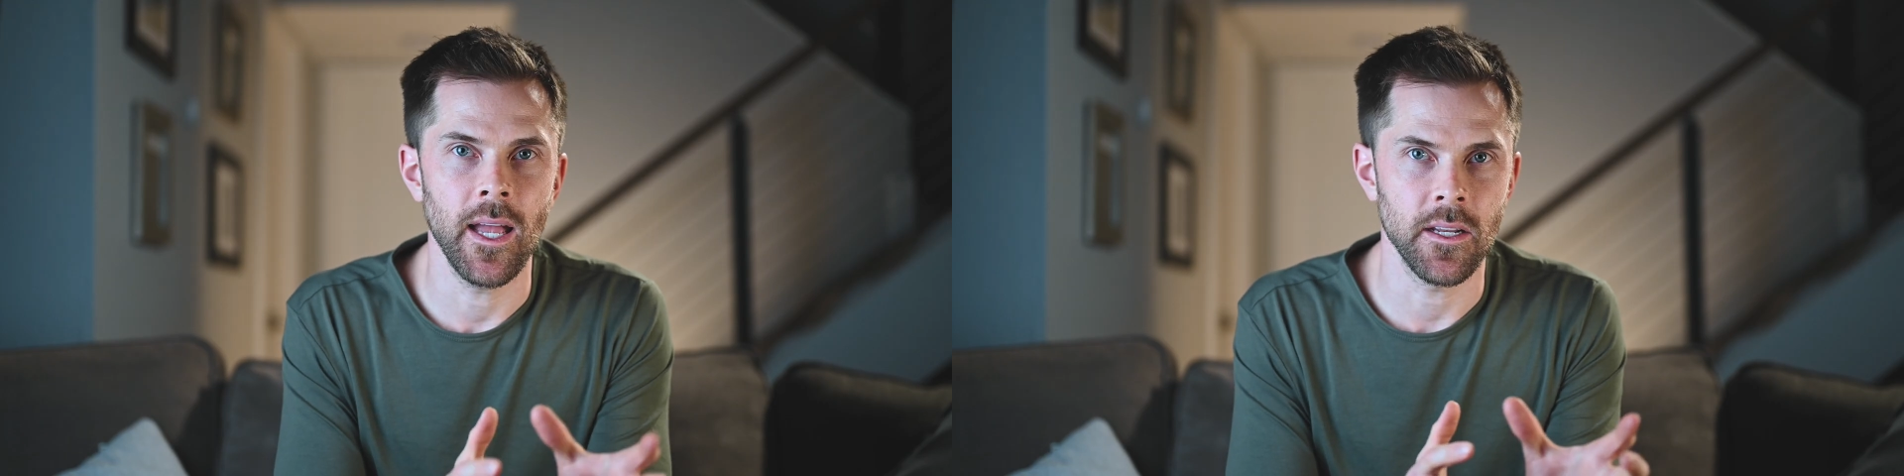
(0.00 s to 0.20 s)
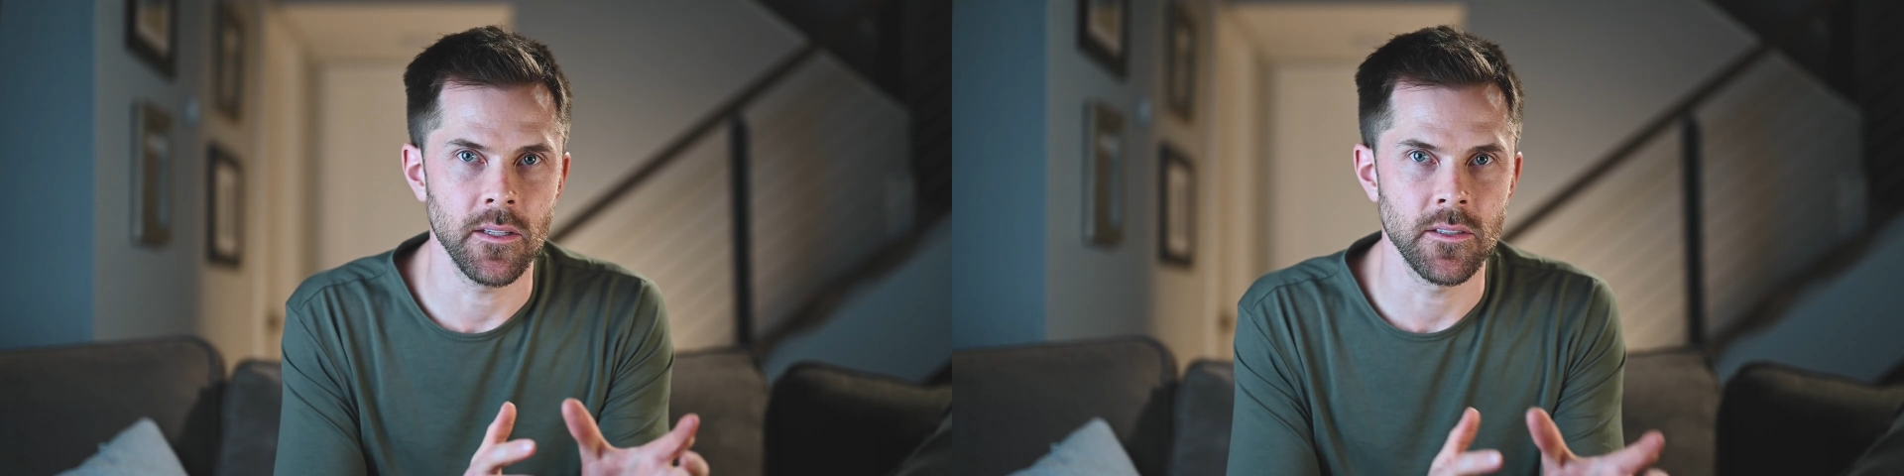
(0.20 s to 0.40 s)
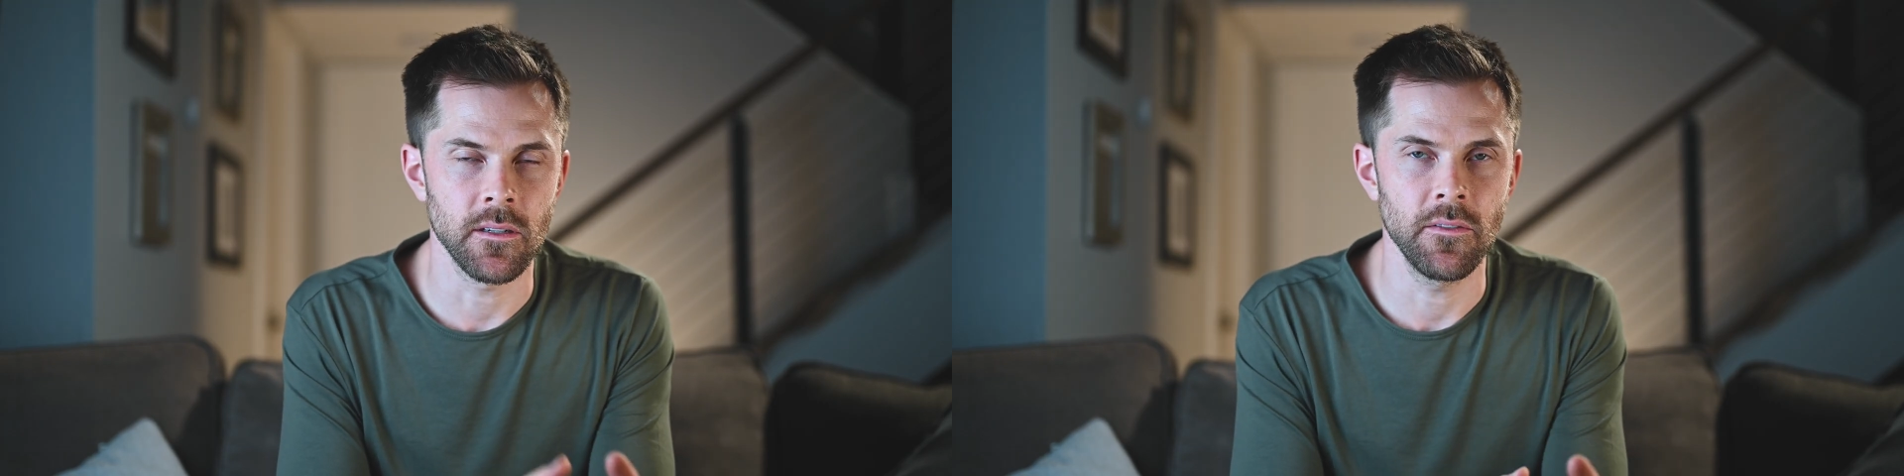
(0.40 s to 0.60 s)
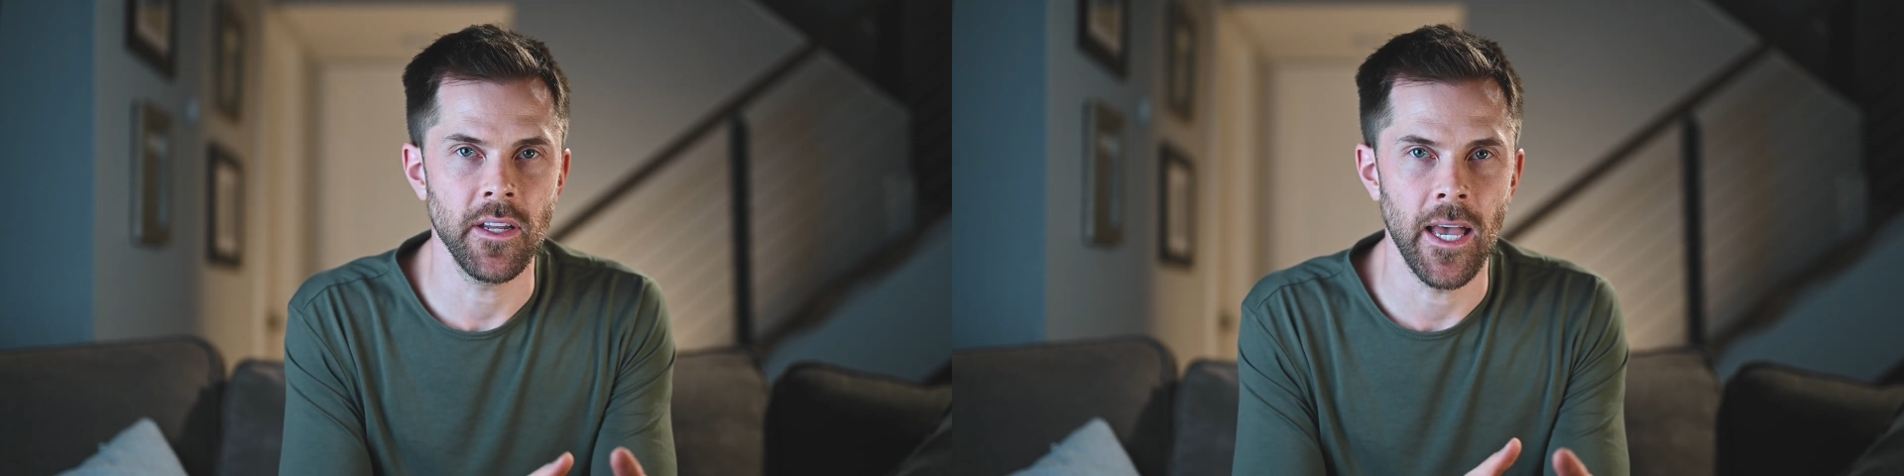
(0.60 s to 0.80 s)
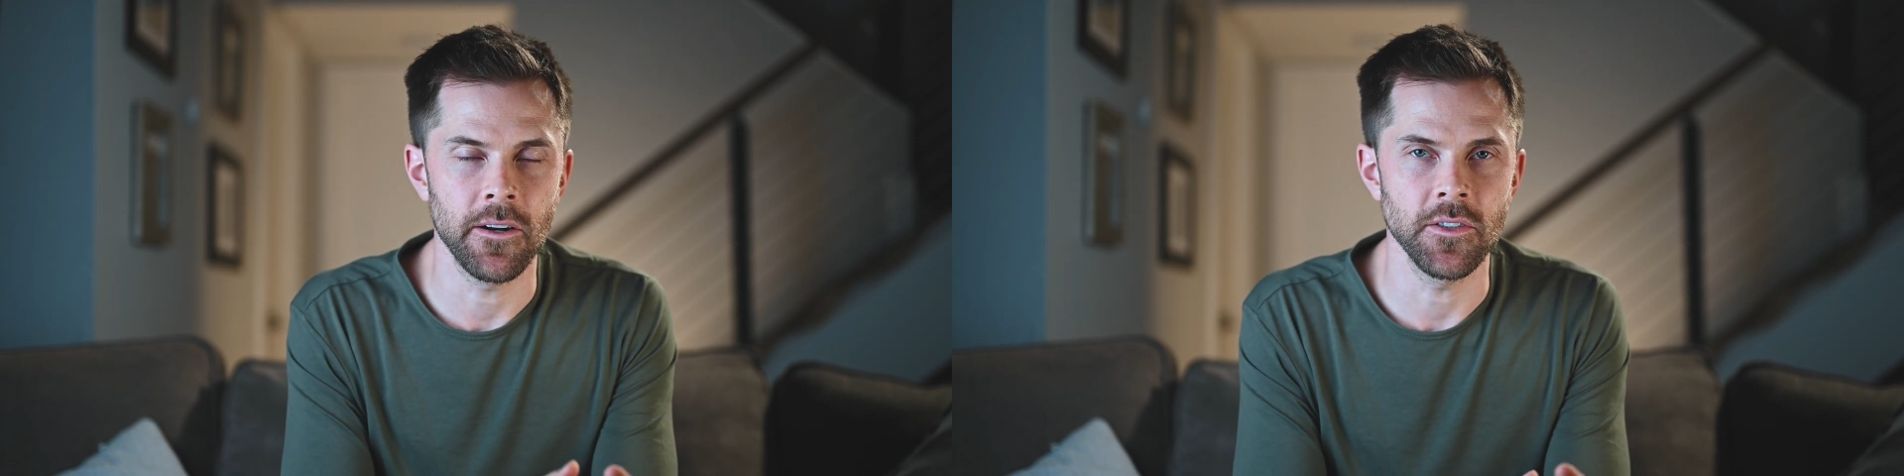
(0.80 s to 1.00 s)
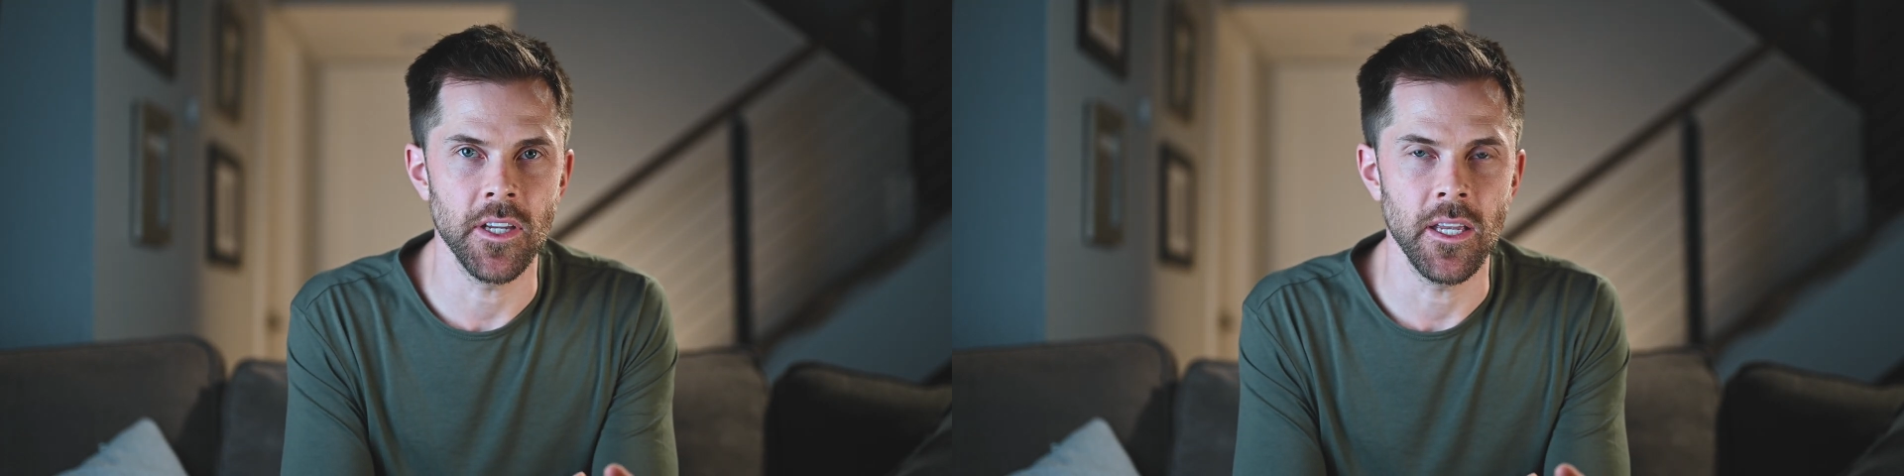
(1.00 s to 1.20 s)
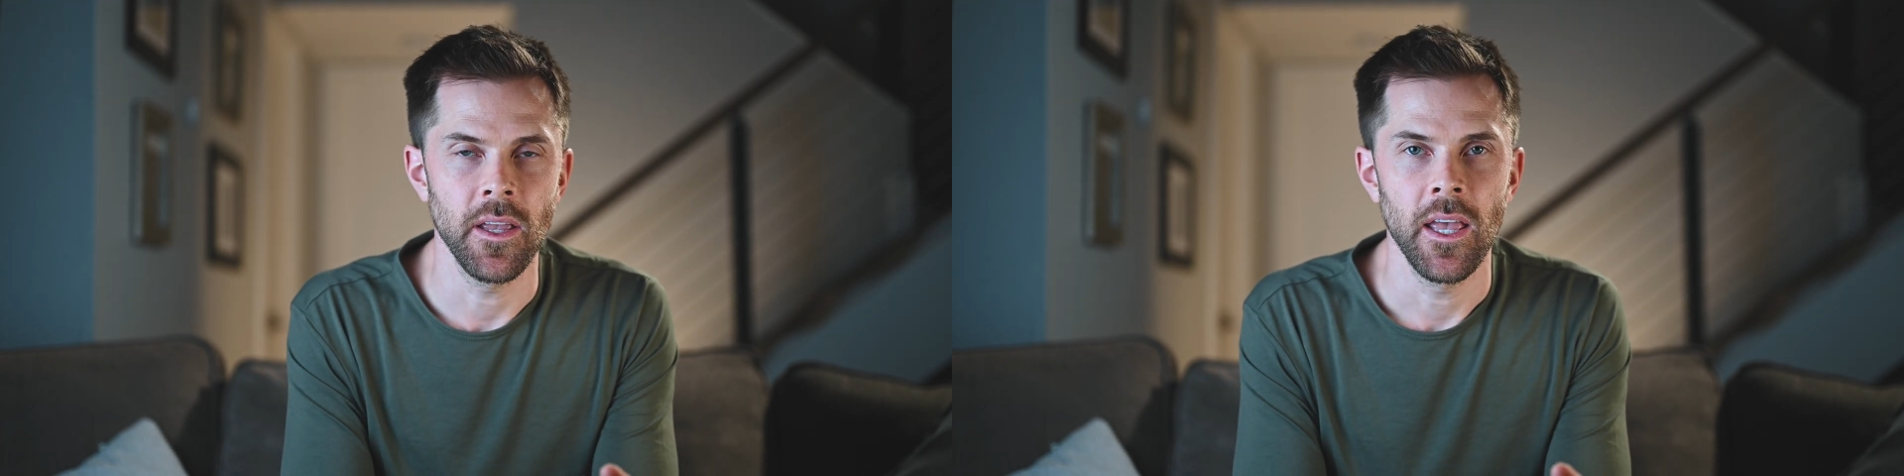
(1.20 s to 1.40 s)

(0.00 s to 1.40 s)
and conserving energy,